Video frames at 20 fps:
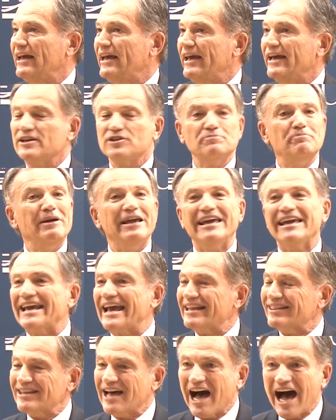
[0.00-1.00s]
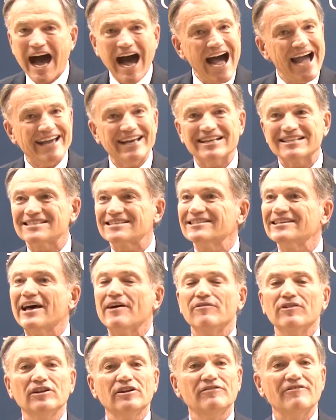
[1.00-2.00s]
is being at the highest
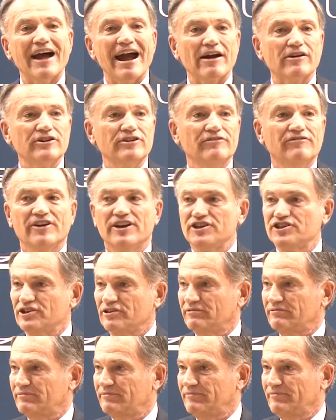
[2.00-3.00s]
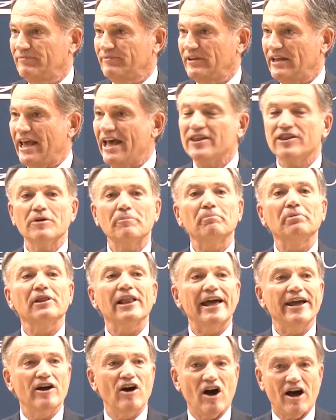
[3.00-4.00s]
level of our division and the
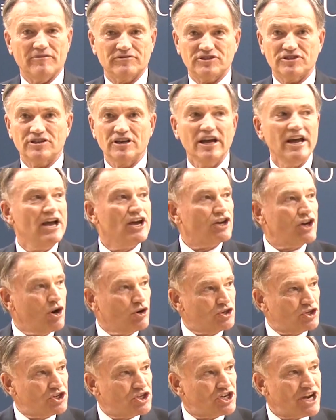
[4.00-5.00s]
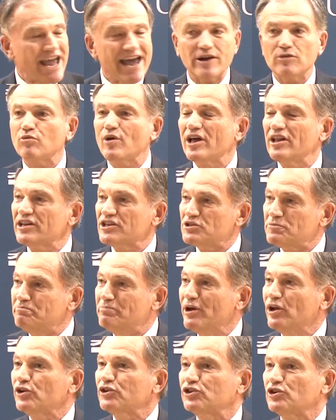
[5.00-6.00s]
playoffs. Coach Chadwell has
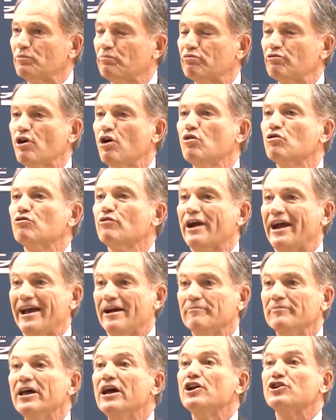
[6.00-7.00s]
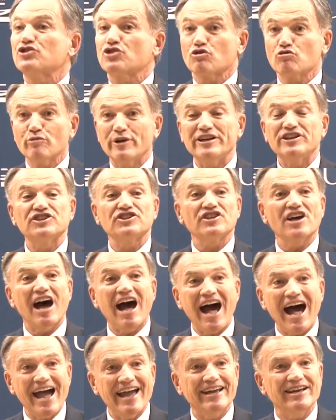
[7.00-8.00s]
built the program to reach the
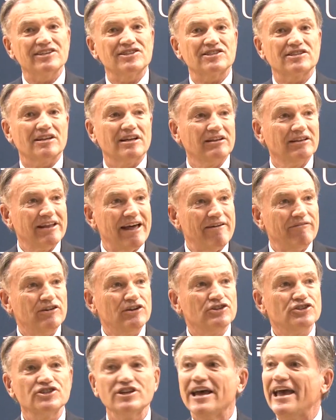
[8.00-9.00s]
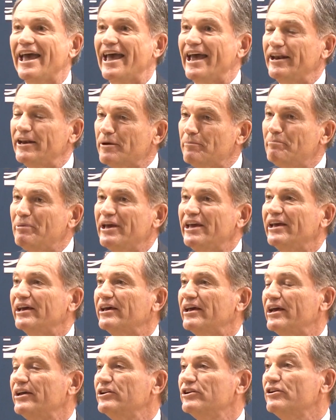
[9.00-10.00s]
highest levels and to be
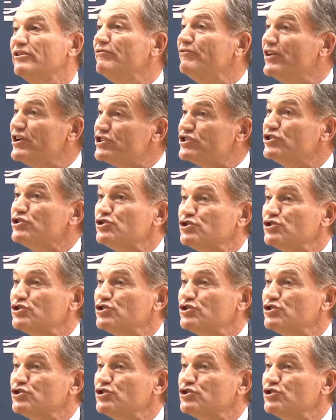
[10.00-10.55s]
in the Division